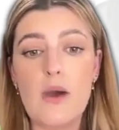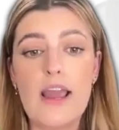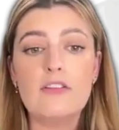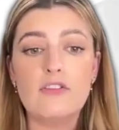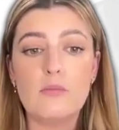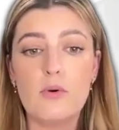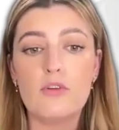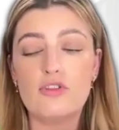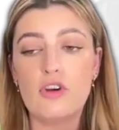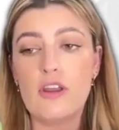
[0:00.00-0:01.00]
way to
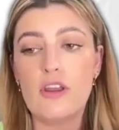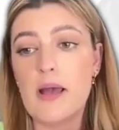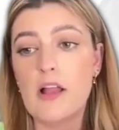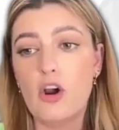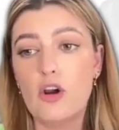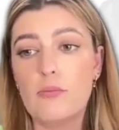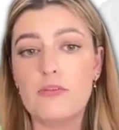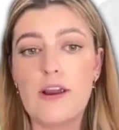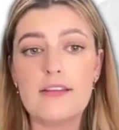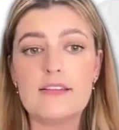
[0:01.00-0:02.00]
boost your email
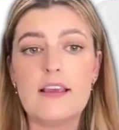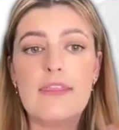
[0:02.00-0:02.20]
open rates.